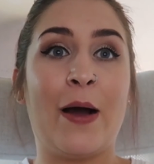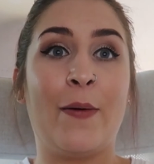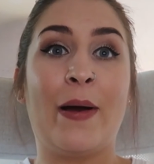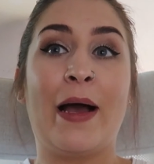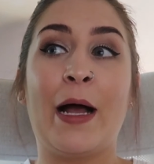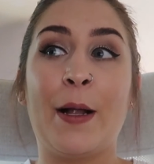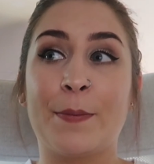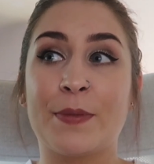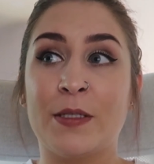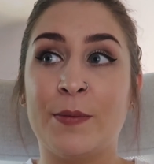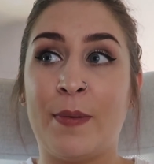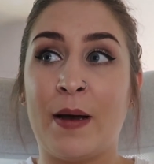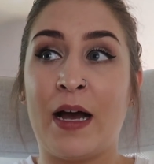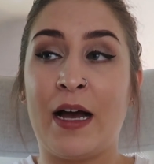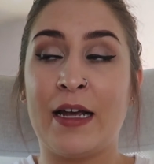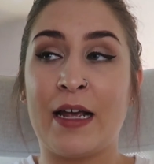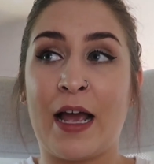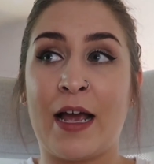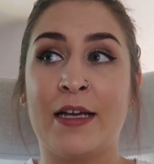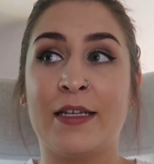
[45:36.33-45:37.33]
Our Help to
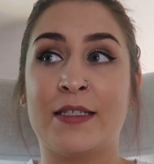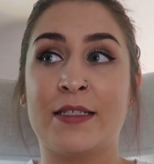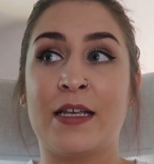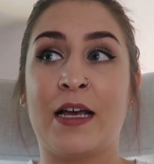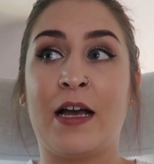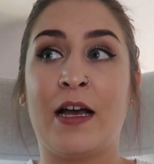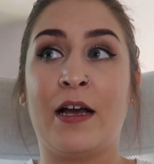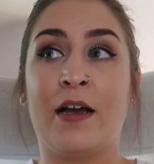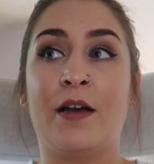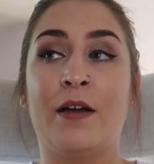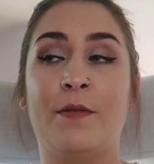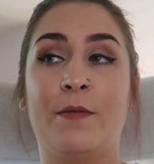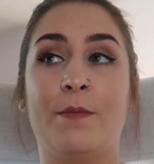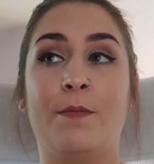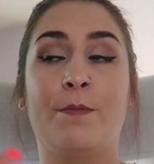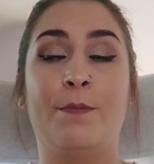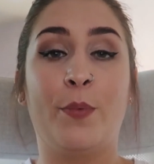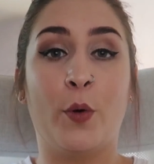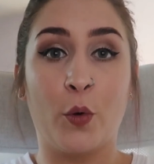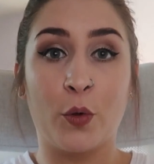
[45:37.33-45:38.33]
Buy ISA
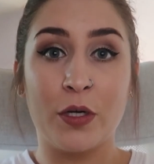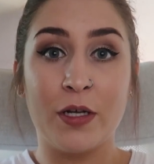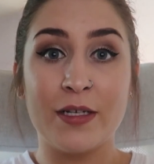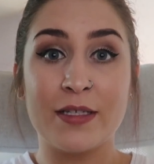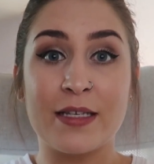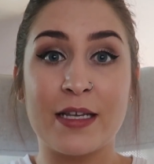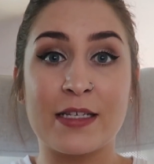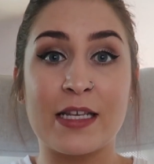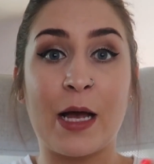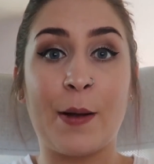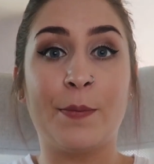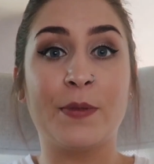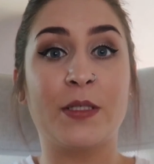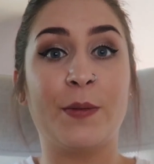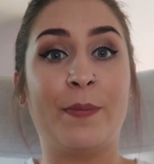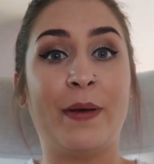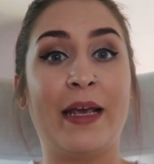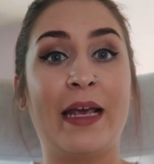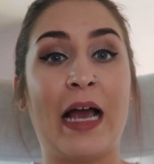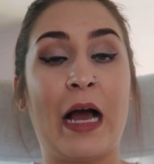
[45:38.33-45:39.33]
bonus has helped
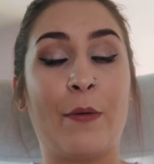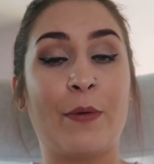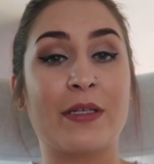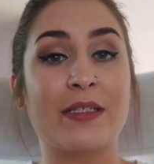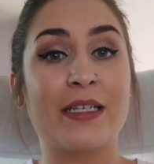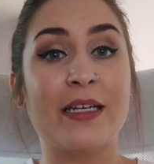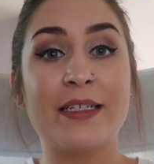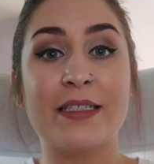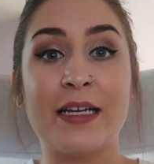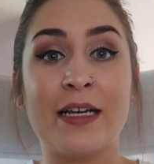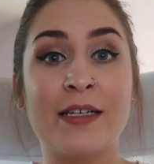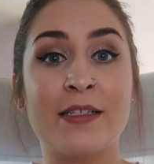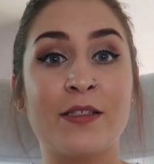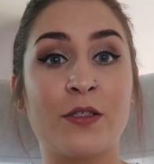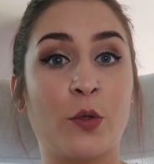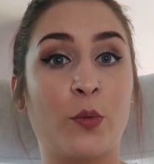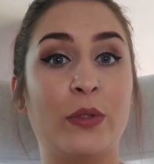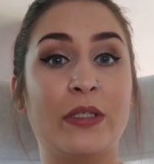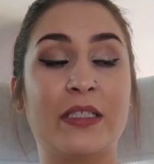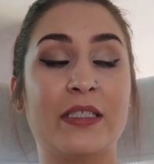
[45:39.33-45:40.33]
to pay our solicitors,
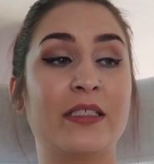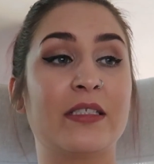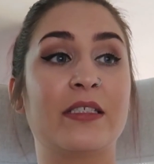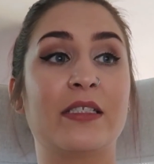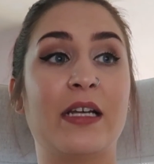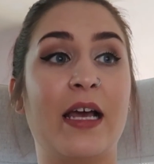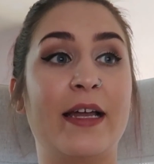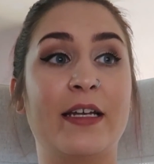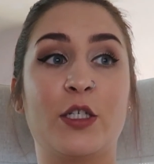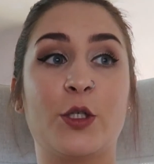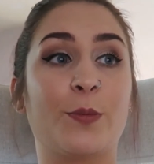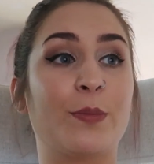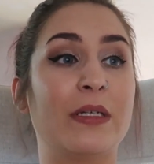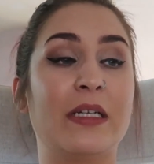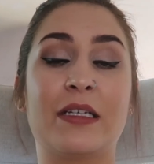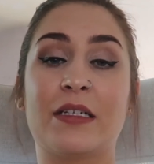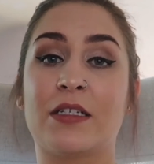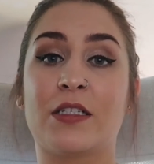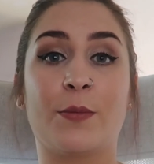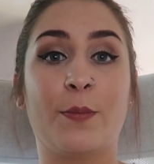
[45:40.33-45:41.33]
so we didn't end up
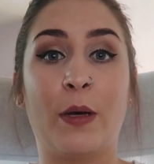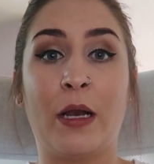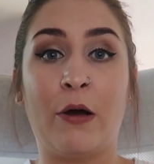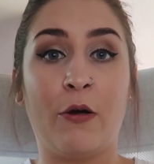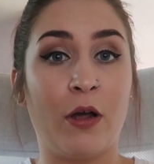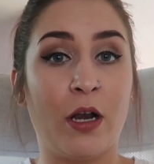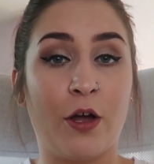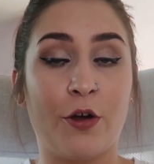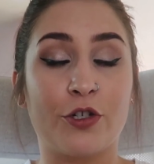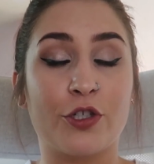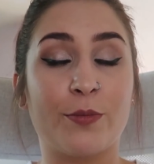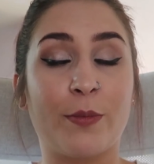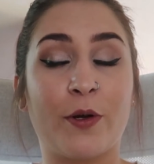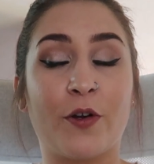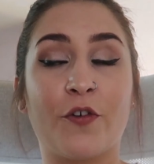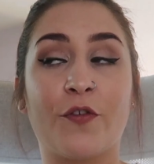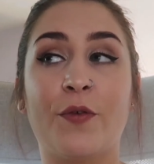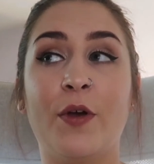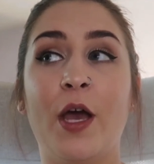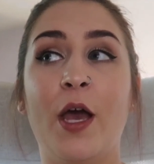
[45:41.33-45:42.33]
needing to pull out a large
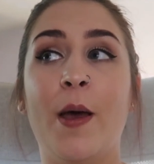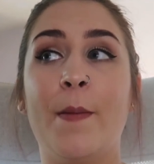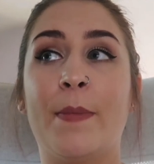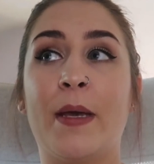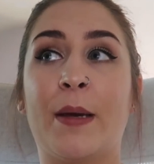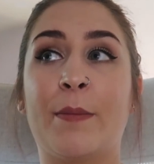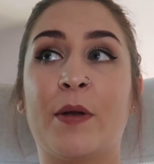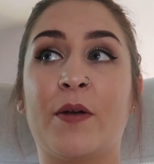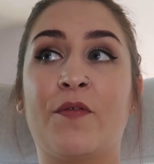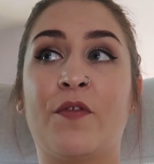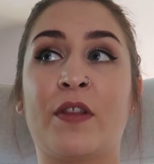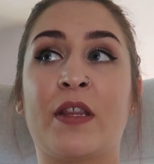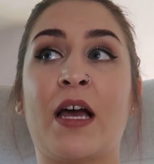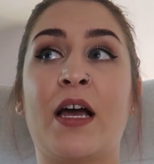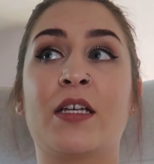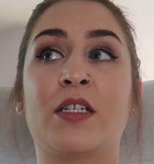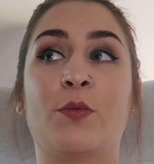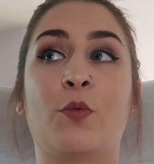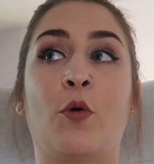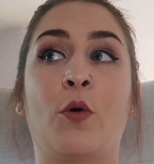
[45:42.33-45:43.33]
amount of payment for
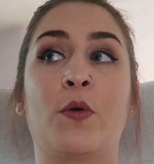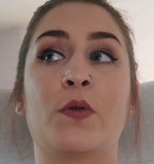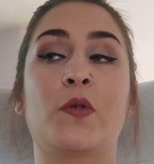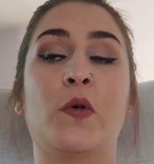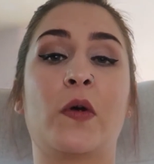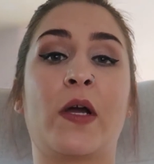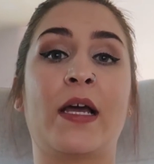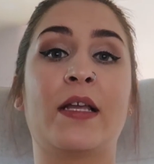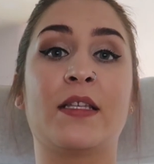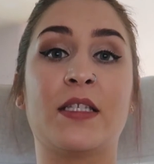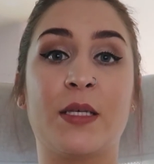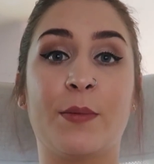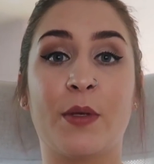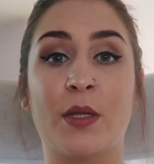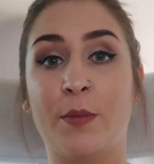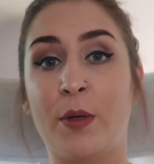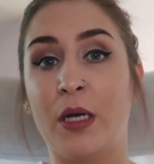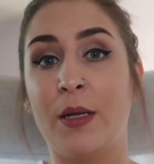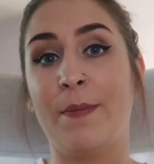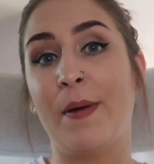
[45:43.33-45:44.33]
that. We're also getting some
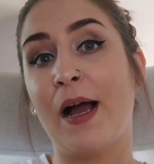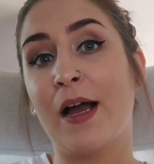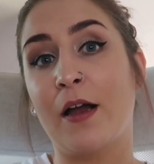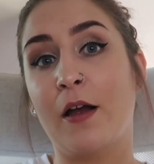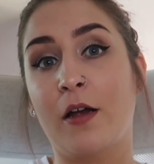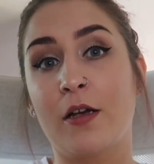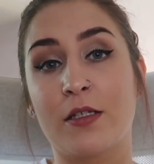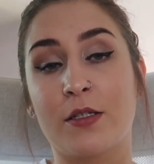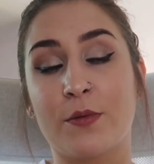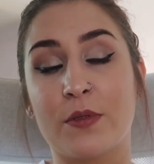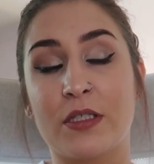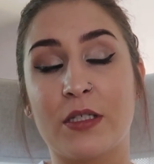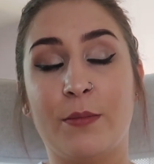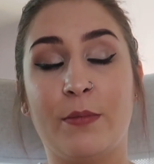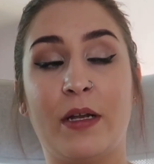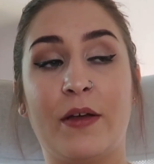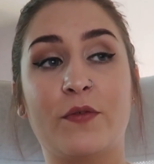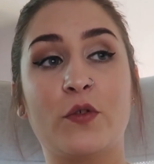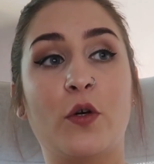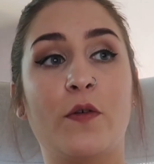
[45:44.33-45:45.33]
of the money back because there was
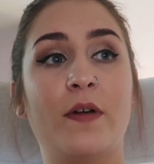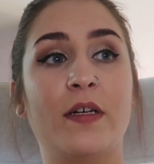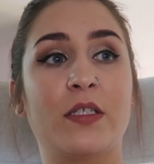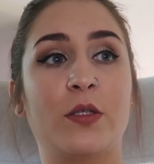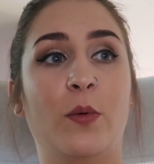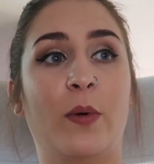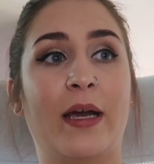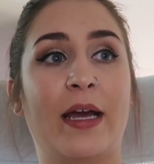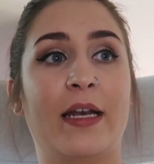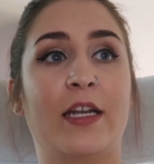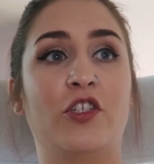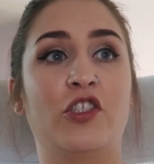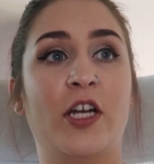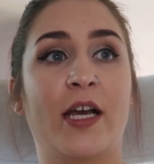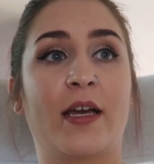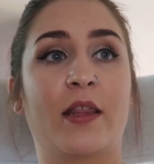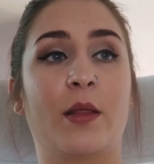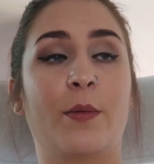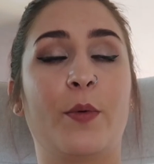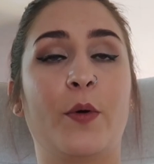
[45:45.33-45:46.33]
some left over, so we're getting a
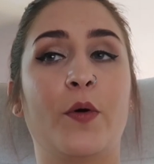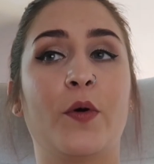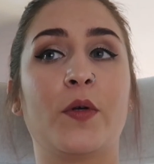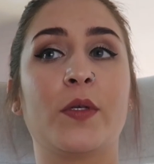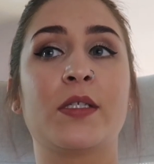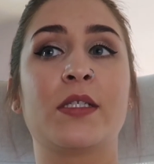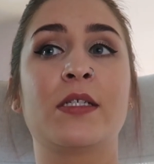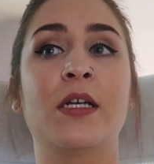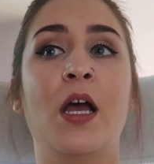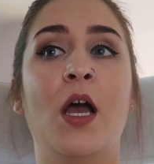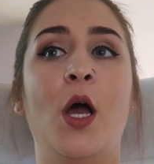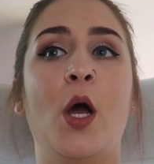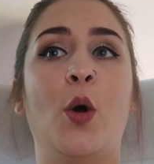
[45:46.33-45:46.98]
check in the post.